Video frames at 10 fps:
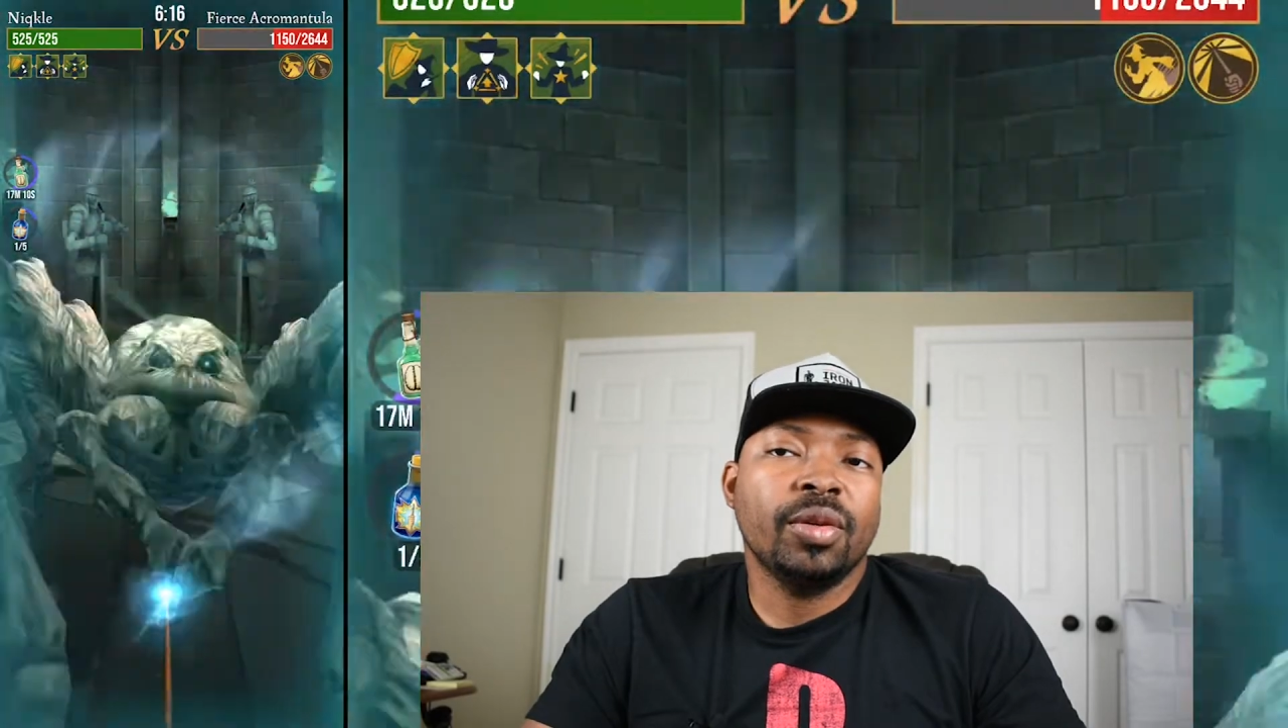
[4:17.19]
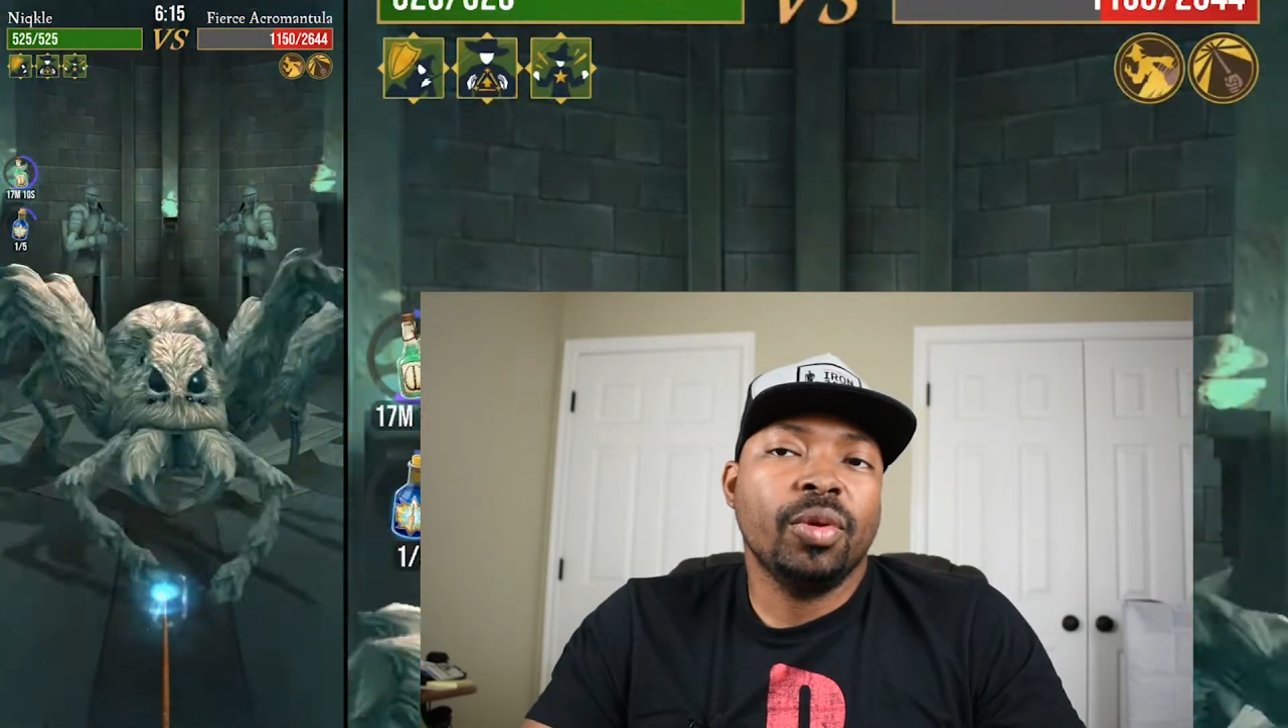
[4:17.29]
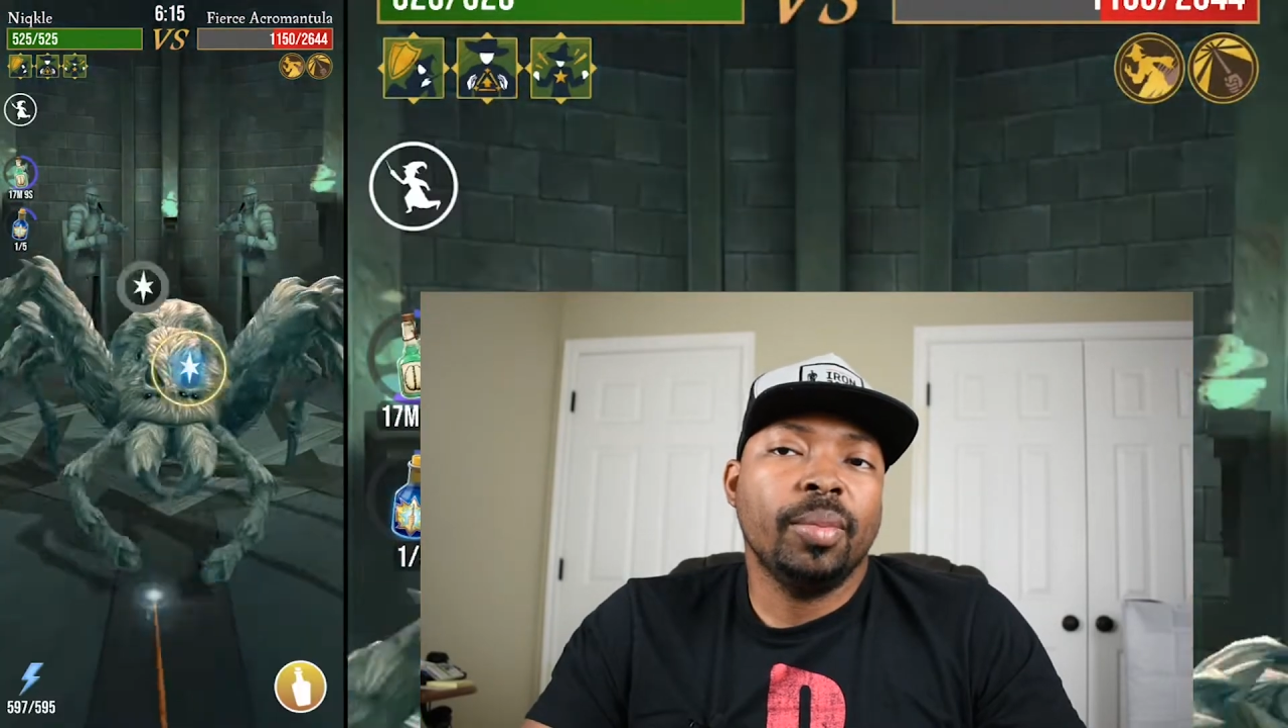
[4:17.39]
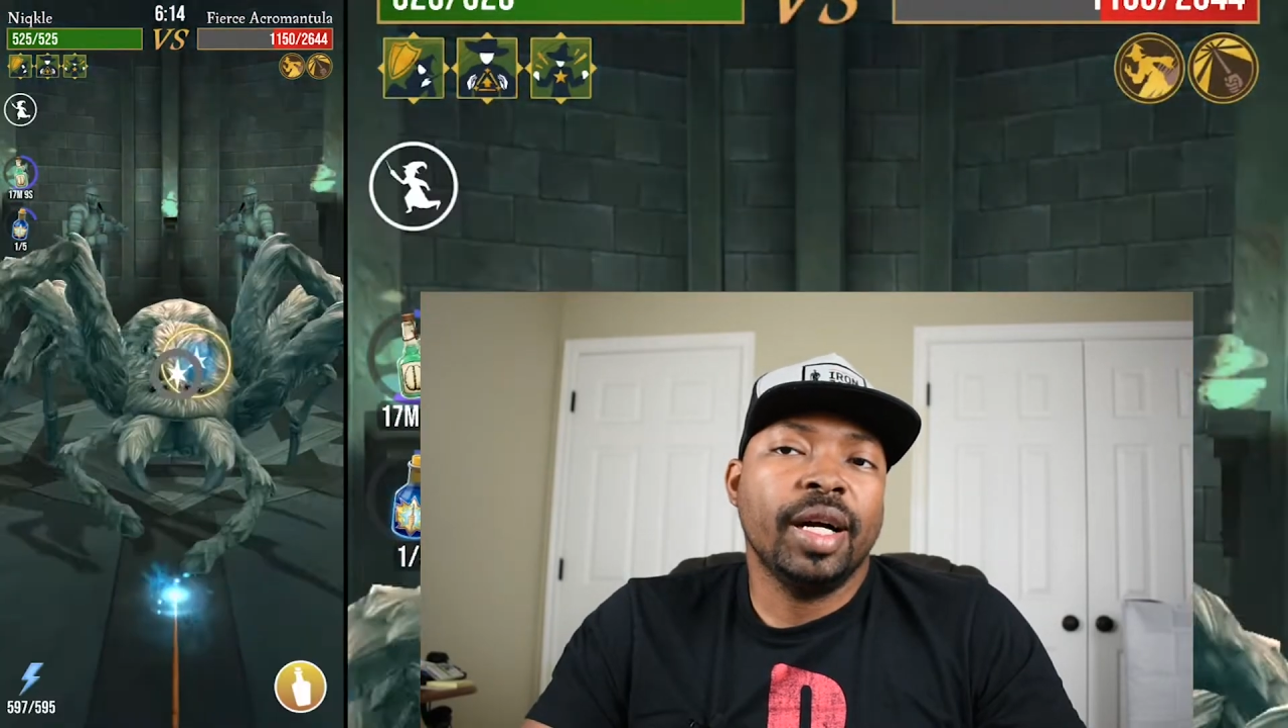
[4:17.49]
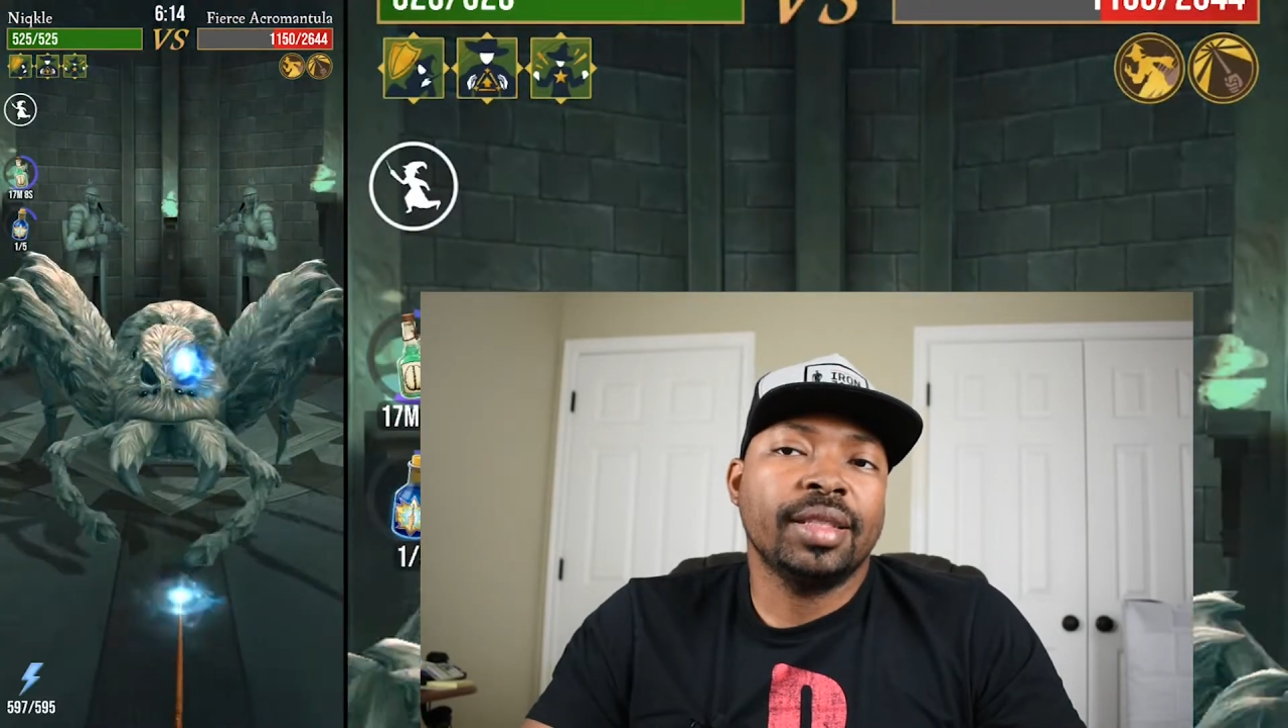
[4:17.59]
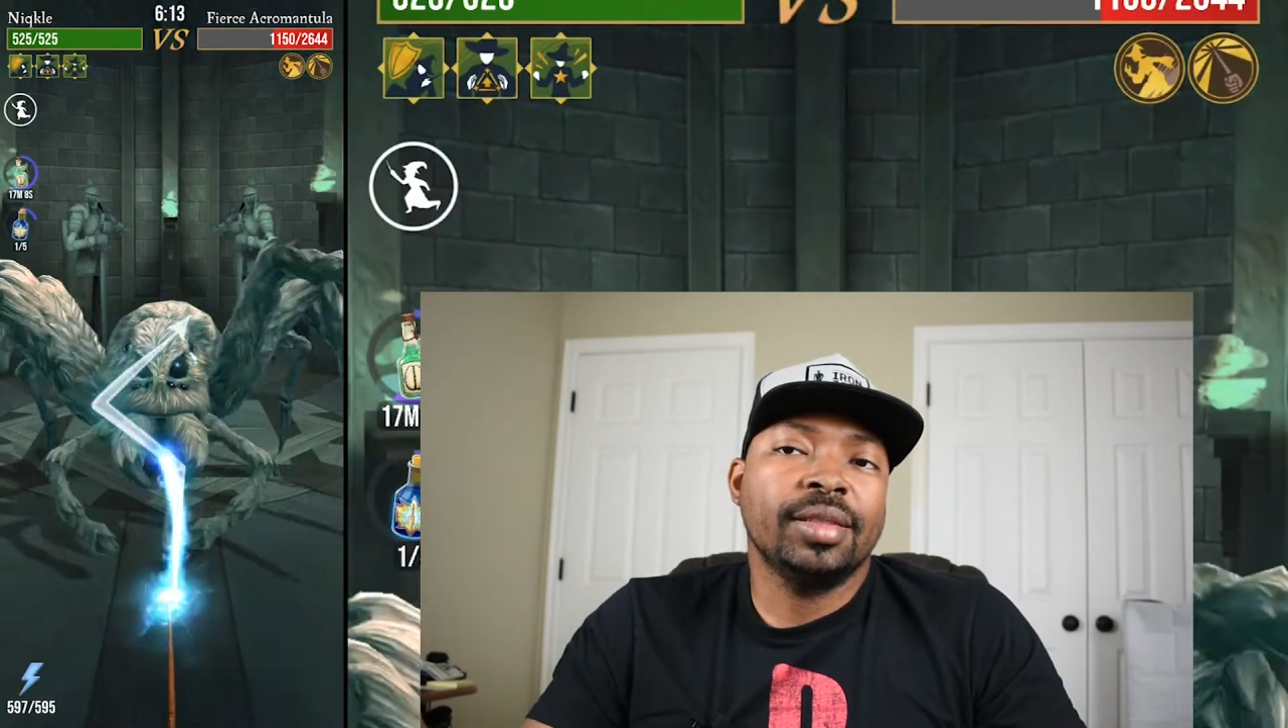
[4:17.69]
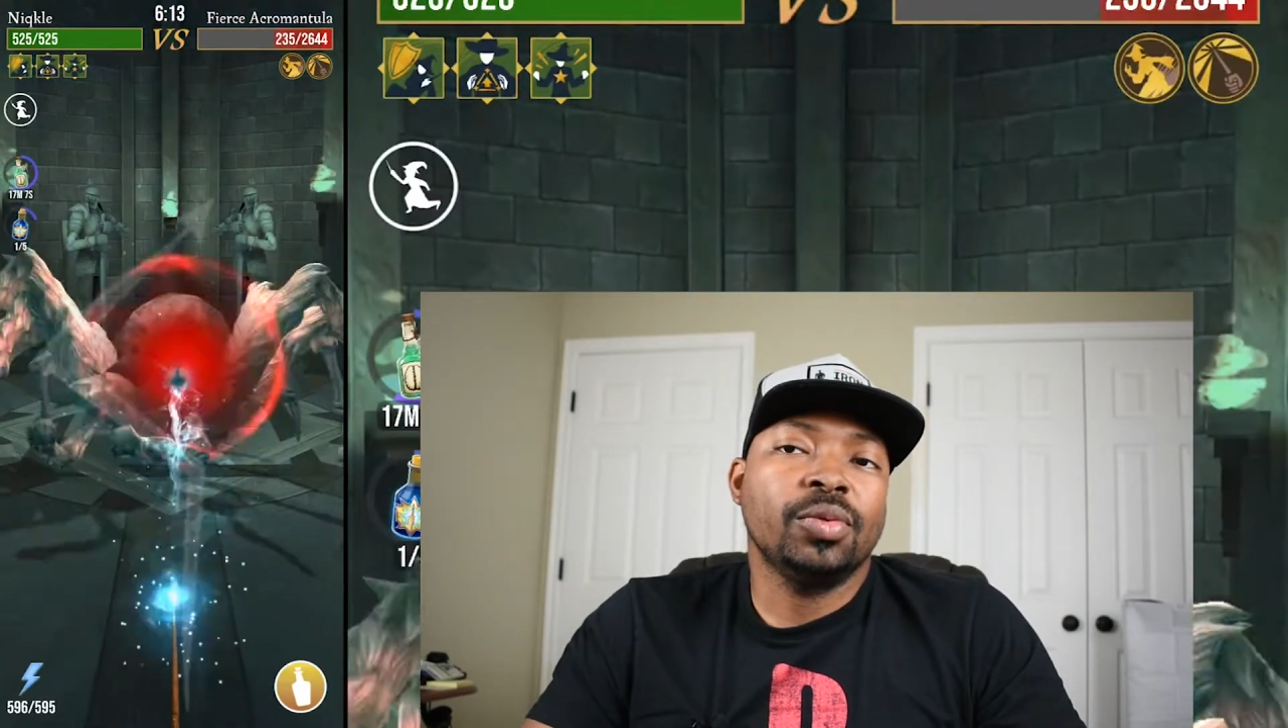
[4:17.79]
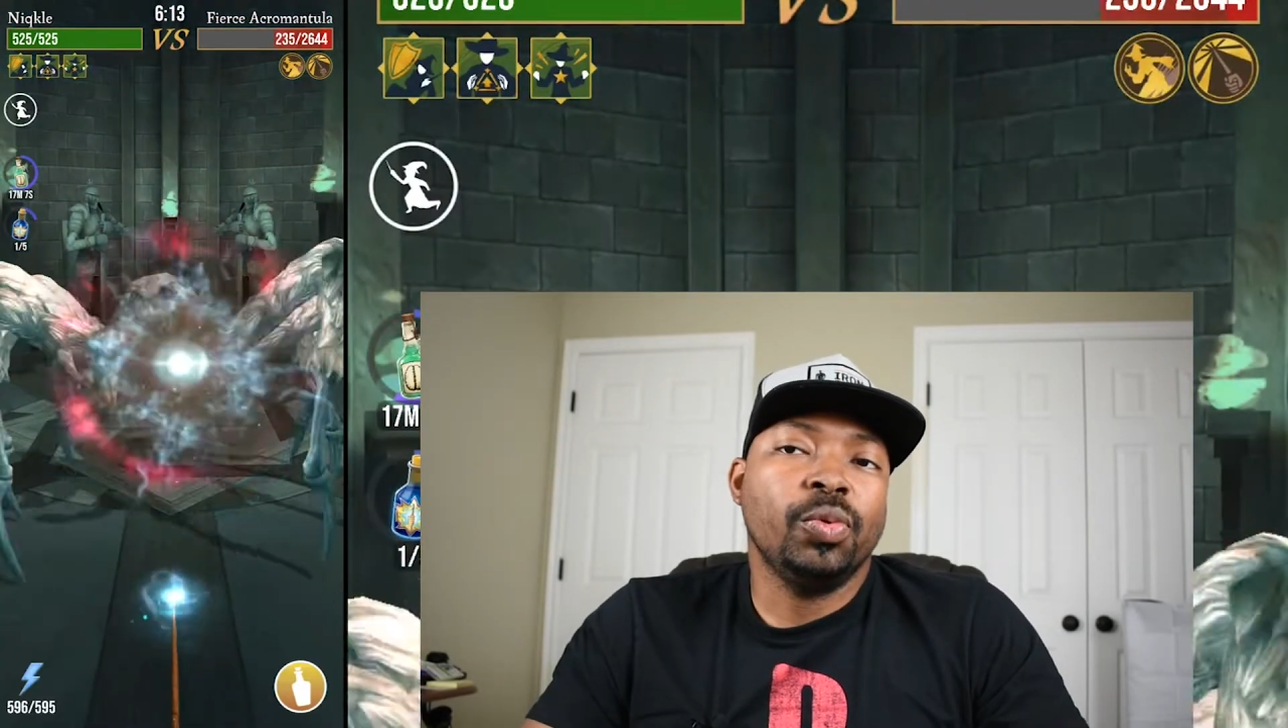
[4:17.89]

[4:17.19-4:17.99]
while boxes